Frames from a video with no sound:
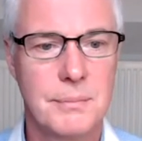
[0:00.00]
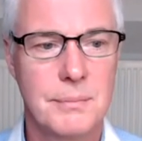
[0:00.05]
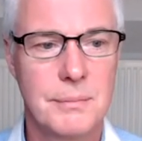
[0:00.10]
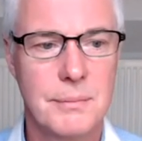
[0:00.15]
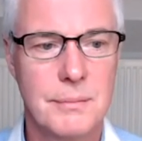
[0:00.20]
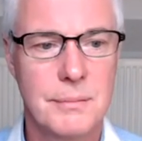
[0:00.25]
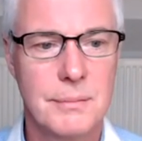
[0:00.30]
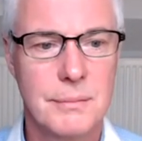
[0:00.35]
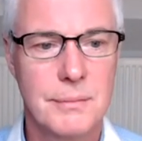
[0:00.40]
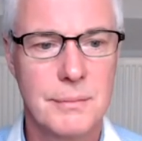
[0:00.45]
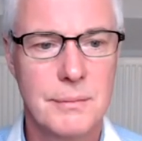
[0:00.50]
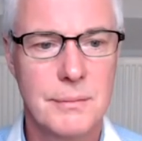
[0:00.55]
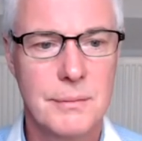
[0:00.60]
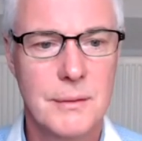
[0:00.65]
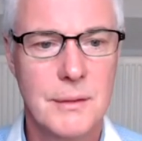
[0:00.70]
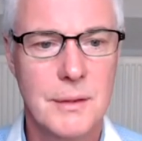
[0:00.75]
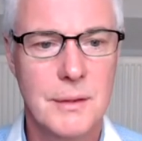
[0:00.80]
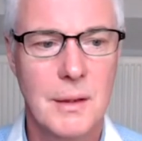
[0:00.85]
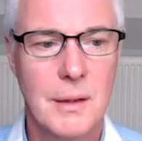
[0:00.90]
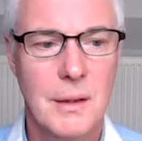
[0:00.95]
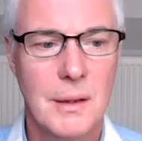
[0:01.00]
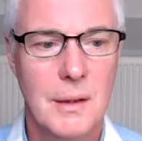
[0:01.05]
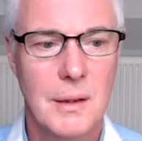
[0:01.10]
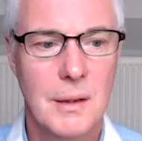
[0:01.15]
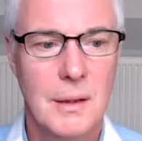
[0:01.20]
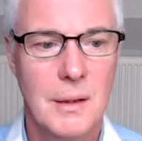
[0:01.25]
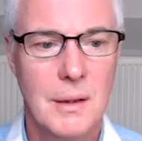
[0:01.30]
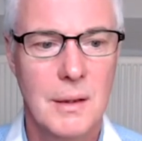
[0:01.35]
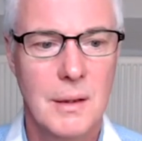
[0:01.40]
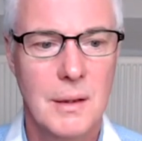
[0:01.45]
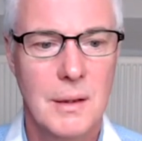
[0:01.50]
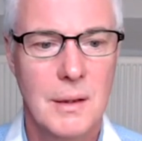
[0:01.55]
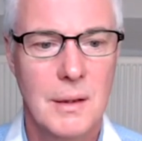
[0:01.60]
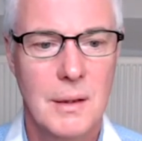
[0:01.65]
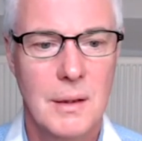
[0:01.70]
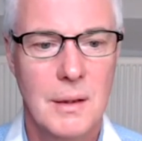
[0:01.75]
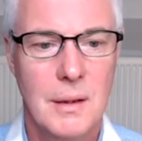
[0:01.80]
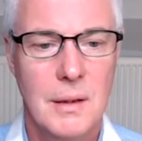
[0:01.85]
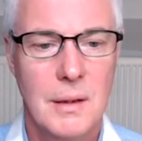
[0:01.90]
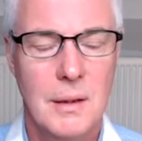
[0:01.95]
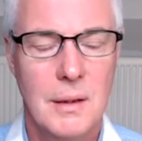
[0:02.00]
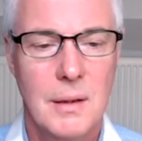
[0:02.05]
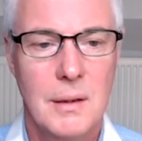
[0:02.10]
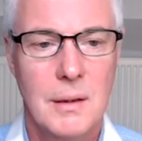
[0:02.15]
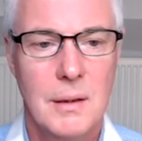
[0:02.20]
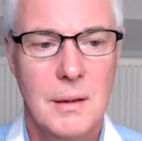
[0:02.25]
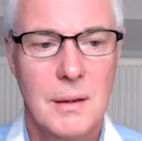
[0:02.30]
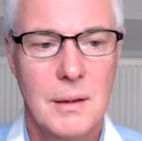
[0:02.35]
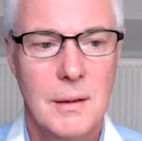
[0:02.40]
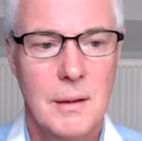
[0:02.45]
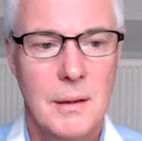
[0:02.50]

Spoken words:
No one is speaking in this clip.